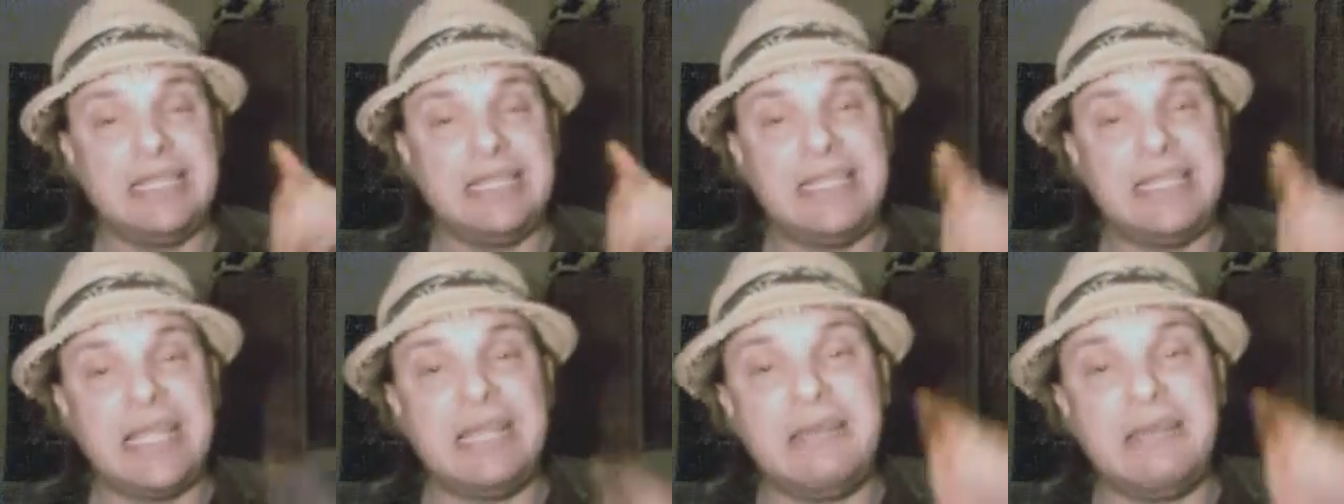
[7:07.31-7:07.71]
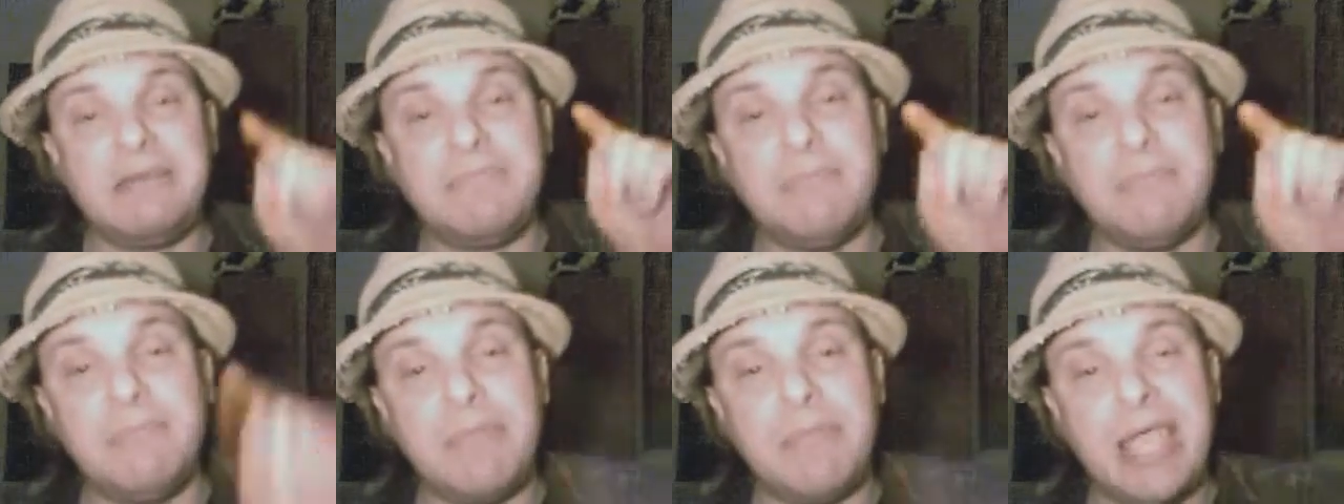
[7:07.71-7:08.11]

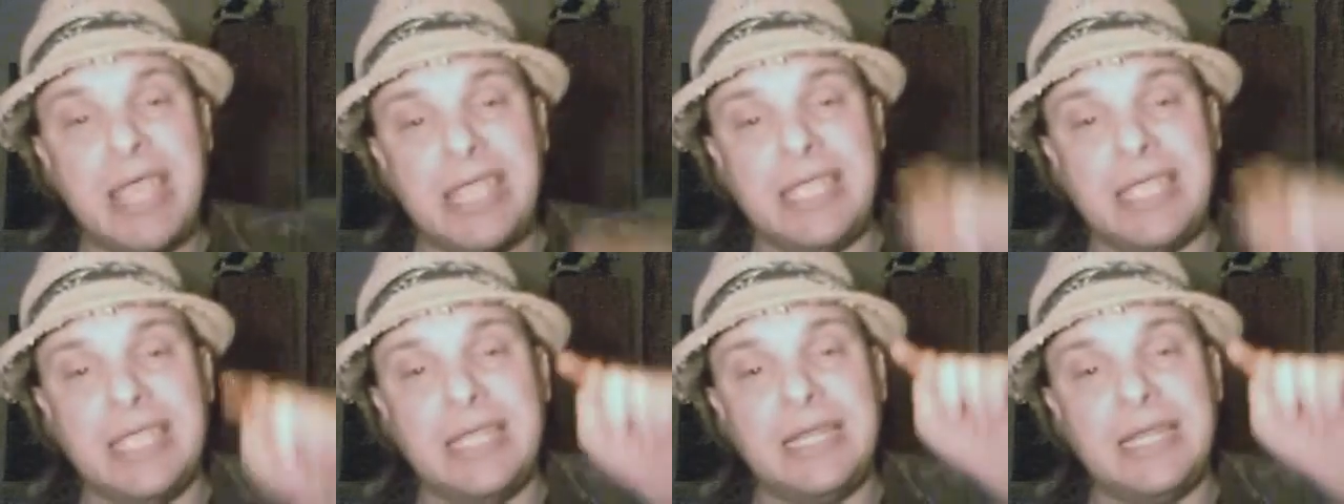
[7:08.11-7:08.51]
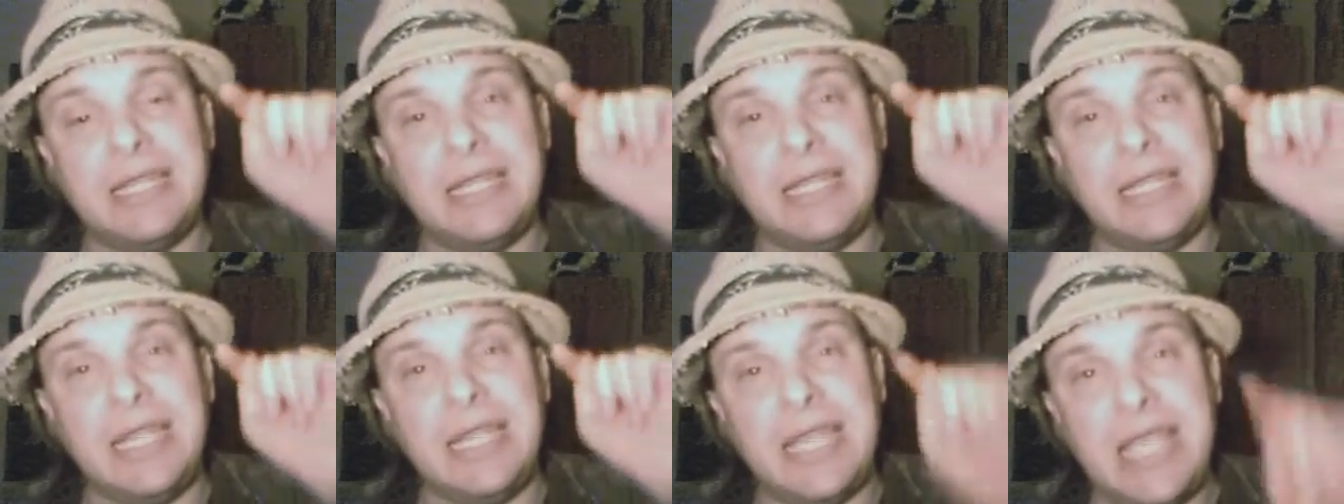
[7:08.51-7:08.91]
didn't make it
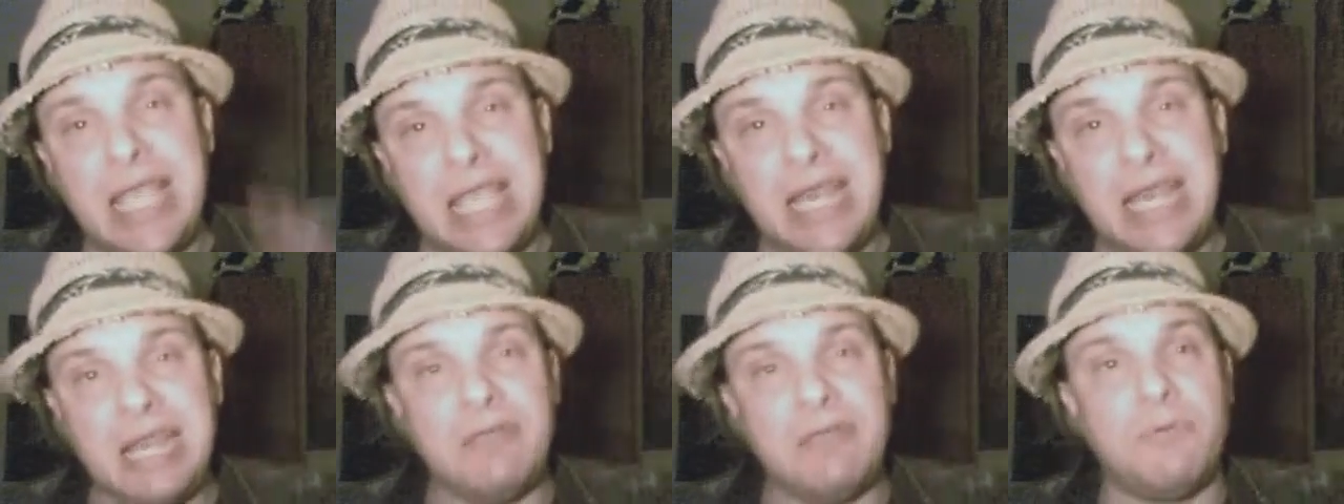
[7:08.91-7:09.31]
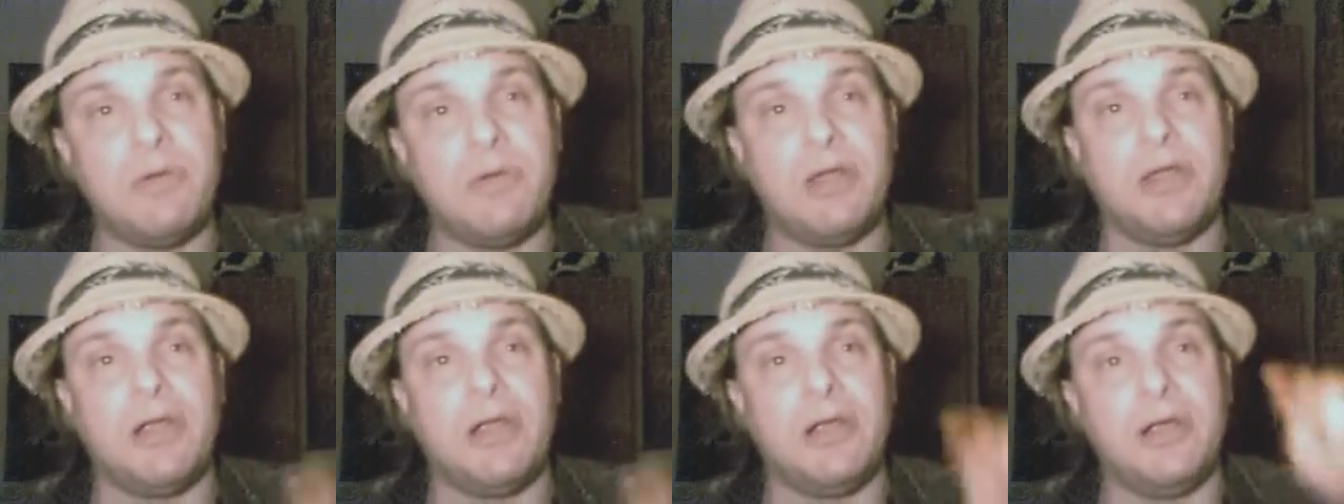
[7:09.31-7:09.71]

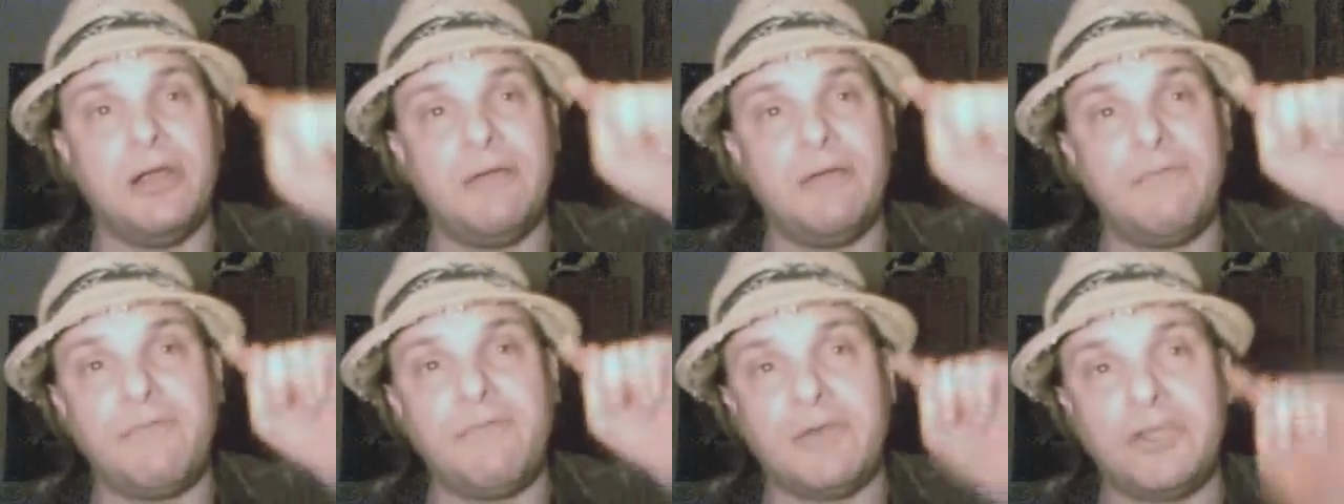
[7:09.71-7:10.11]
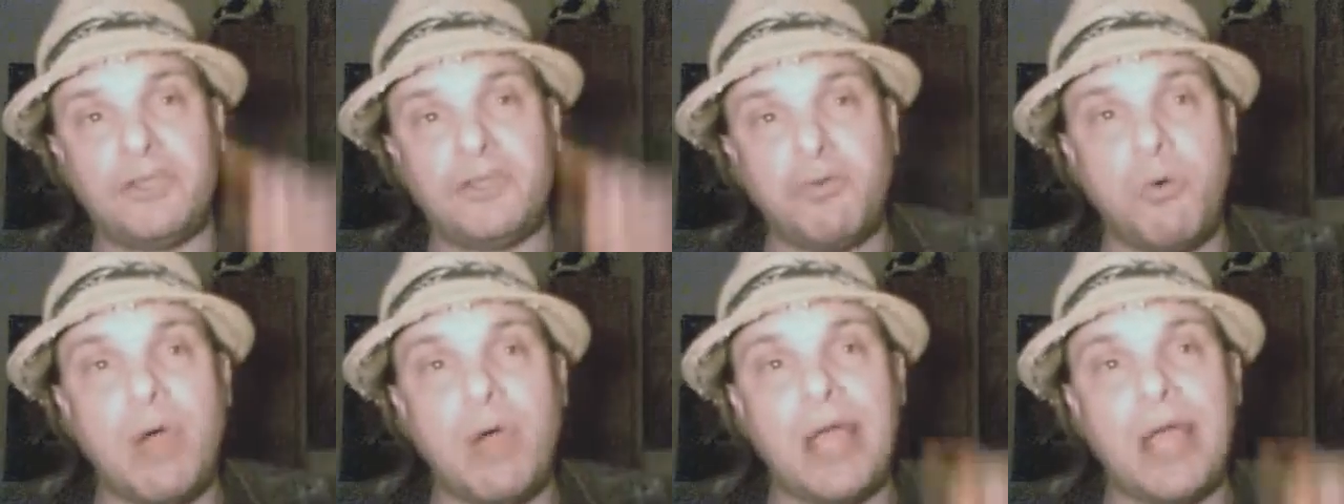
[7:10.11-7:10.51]
anywhere for
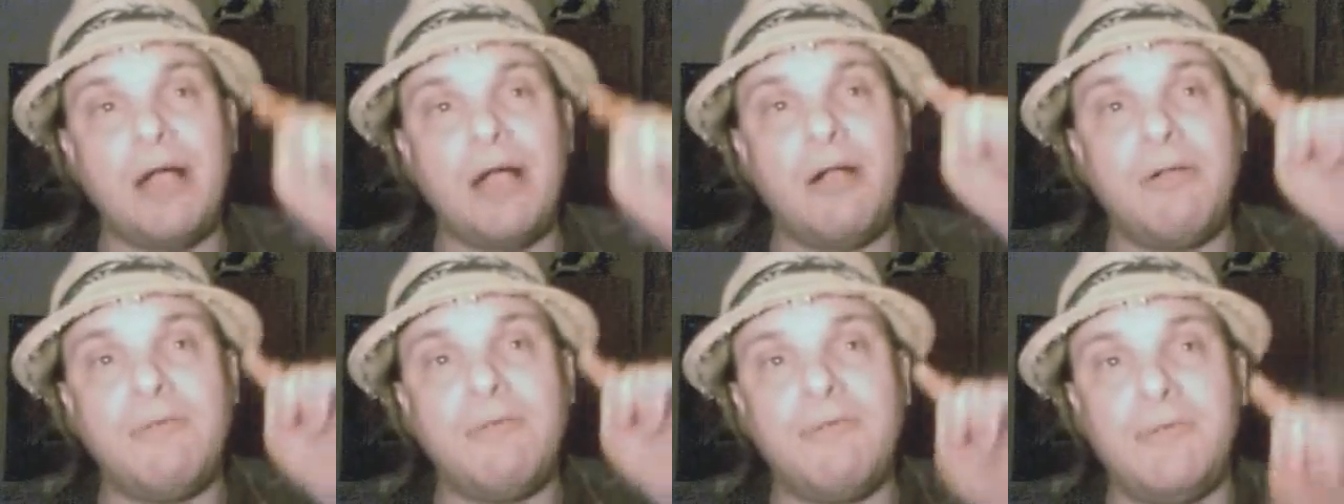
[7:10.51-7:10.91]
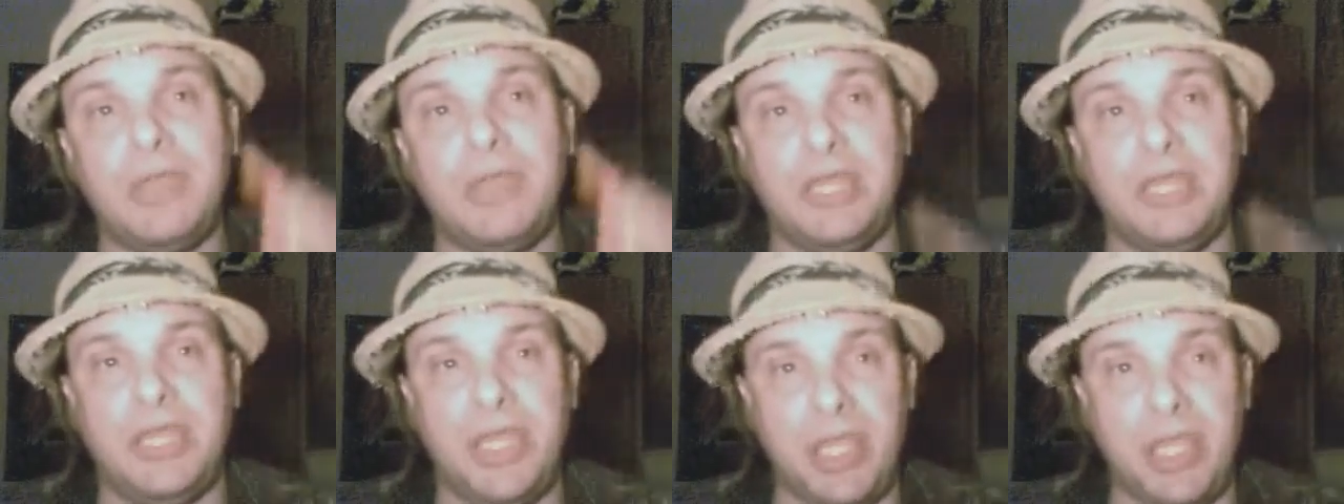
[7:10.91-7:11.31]
12
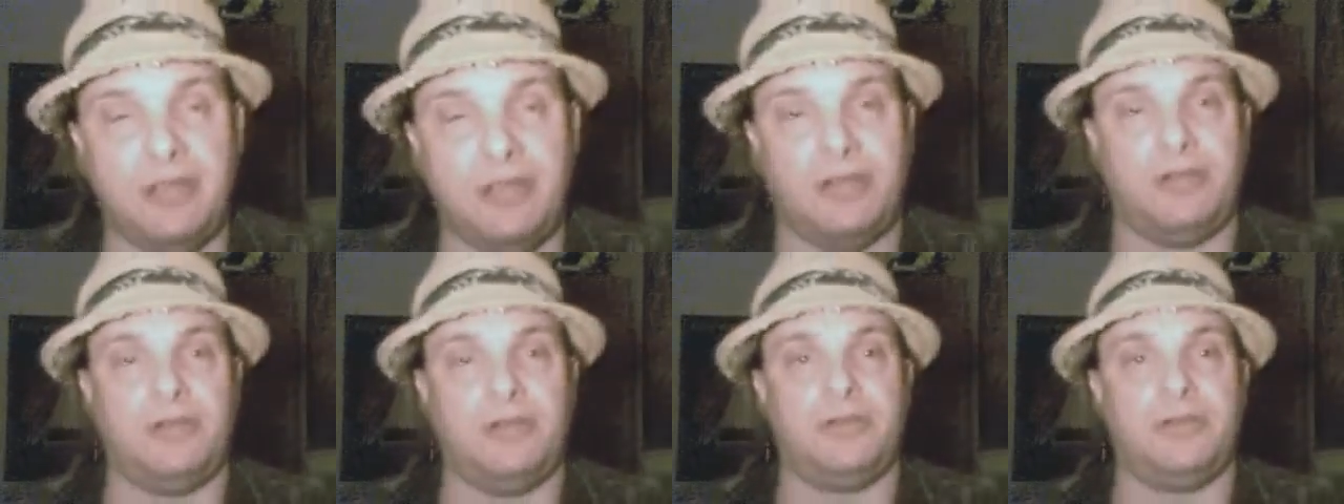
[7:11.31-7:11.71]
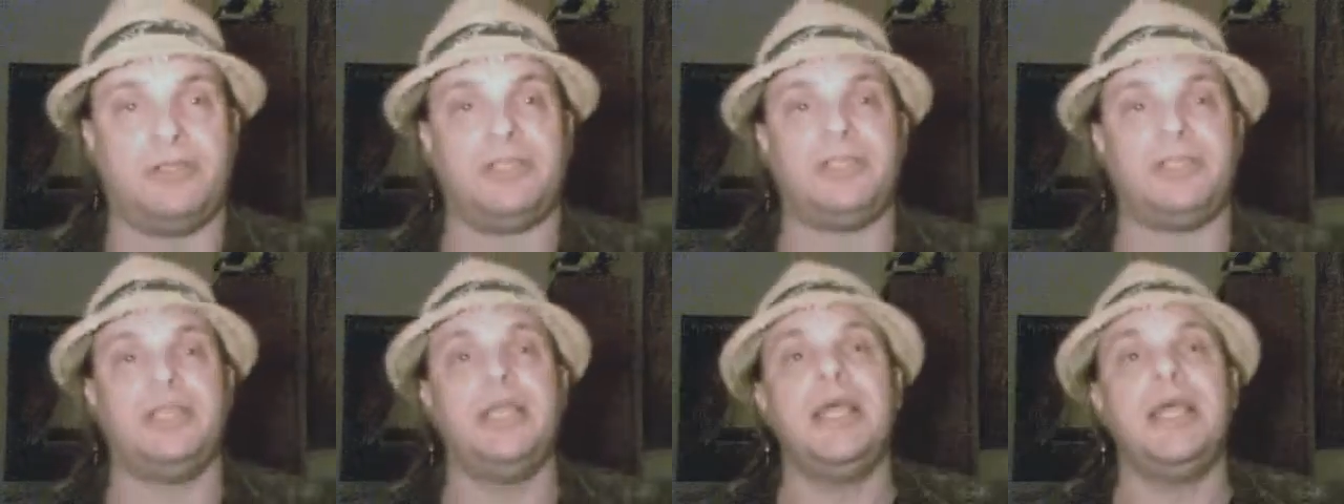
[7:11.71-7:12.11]

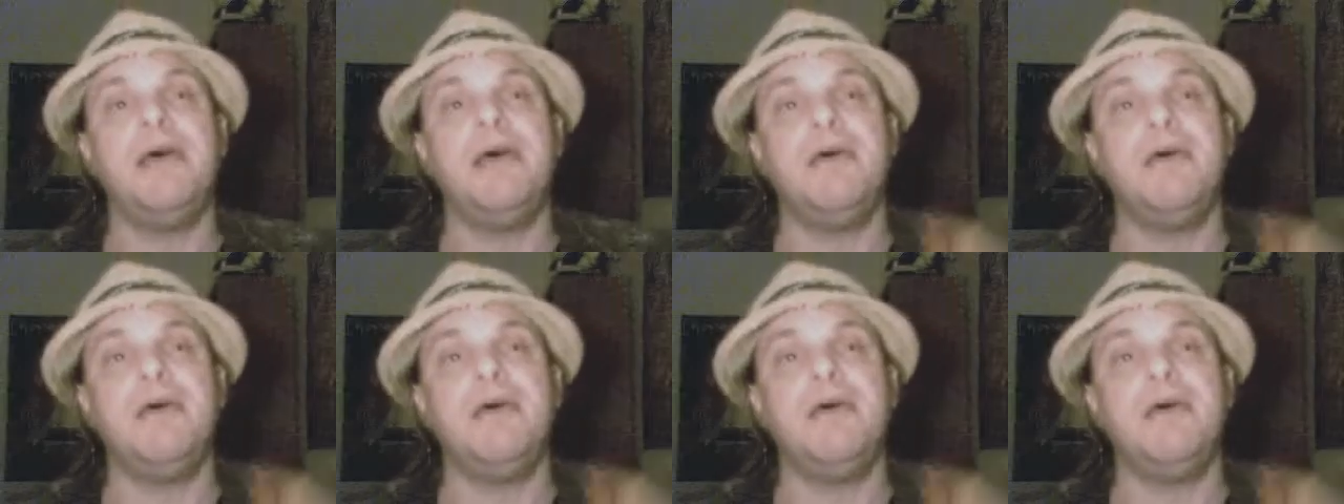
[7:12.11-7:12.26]
years.